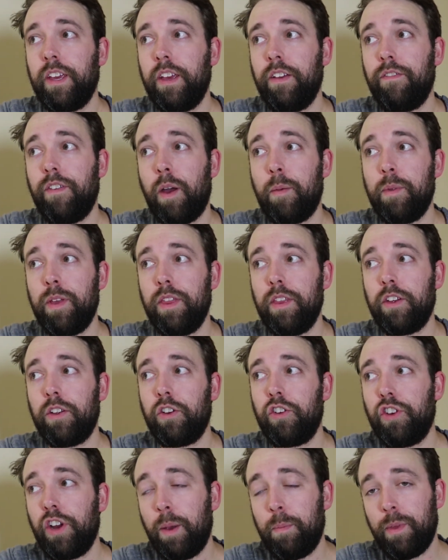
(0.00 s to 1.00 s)
if I'm in
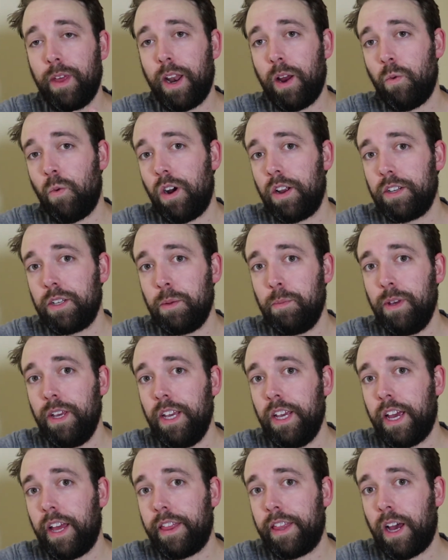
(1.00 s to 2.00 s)
the shape that I want to
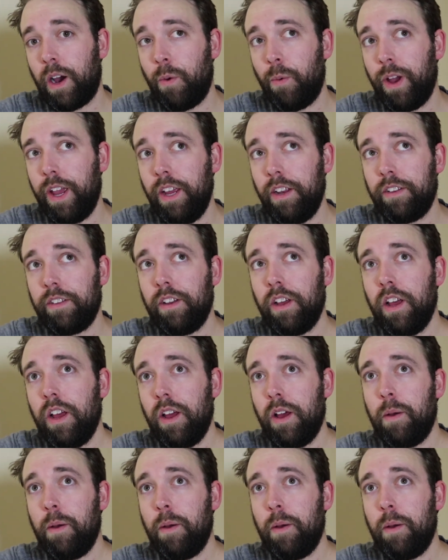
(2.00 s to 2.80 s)
be at that weight,